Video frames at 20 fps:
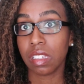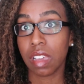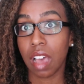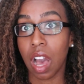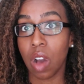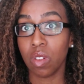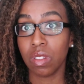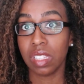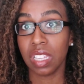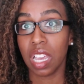
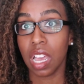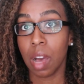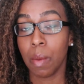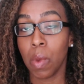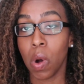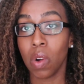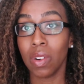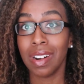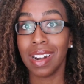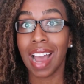I would say
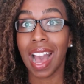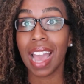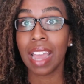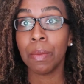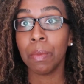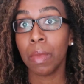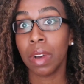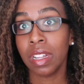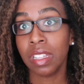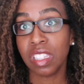about
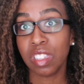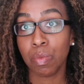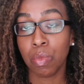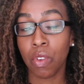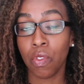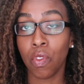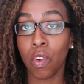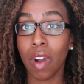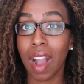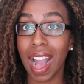9 months
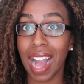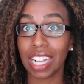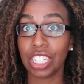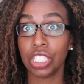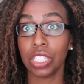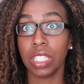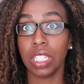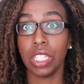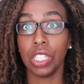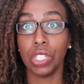before
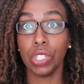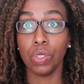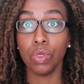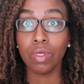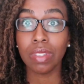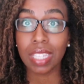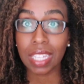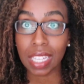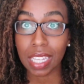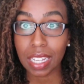actually
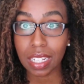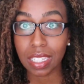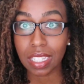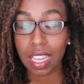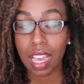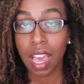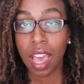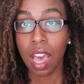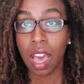using it